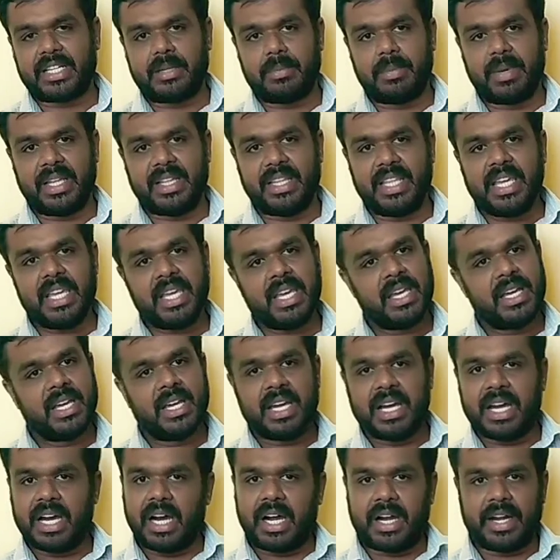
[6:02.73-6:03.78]
by the
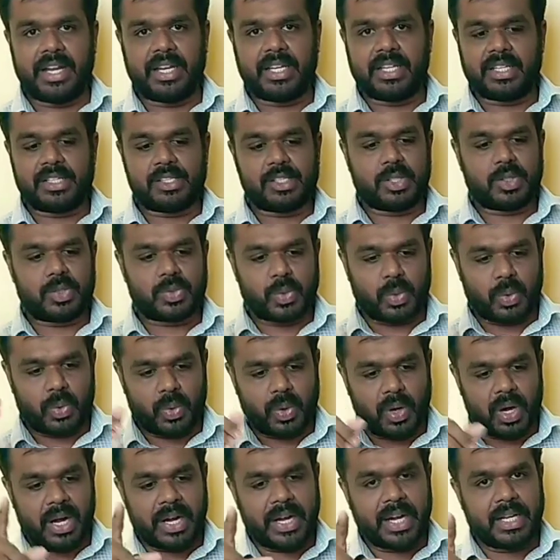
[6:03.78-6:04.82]
auditor. So
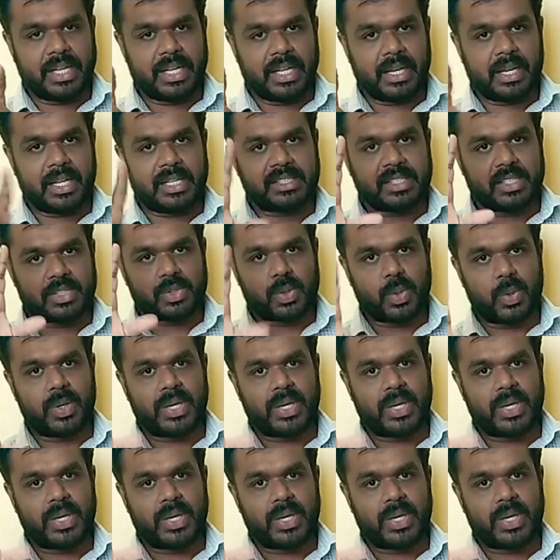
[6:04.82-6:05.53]
auditor is a sole